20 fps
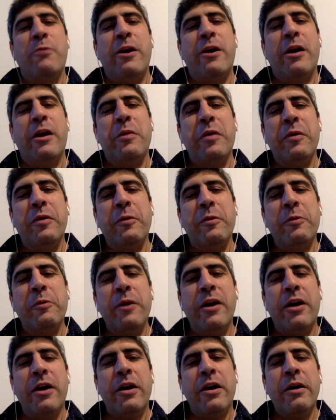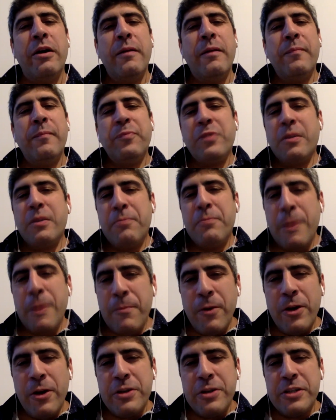Where, where people are
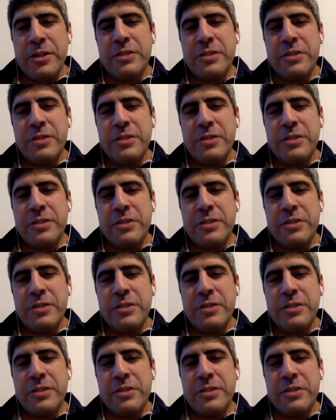just